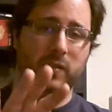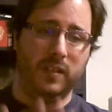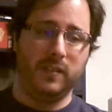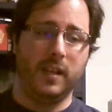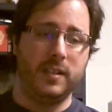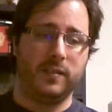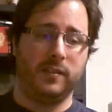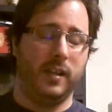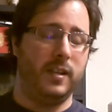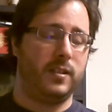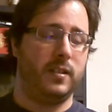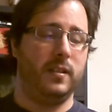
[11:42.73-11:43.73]
This
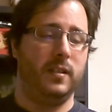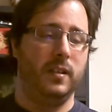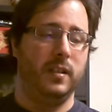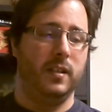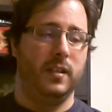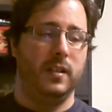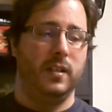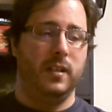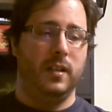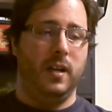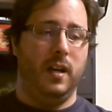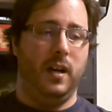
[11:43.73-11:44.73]
legislation,
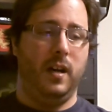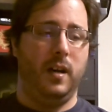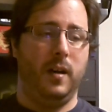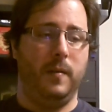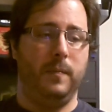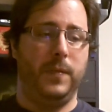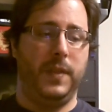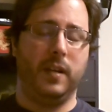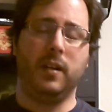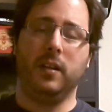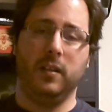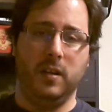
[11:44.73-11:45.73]
they're
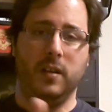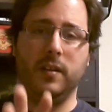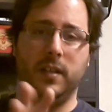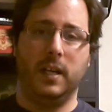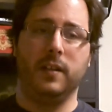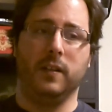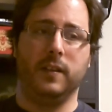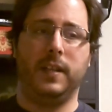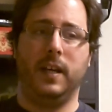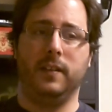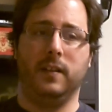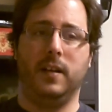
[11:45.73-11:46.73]
going to learn down
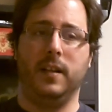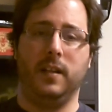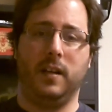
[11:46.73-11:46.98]
the line.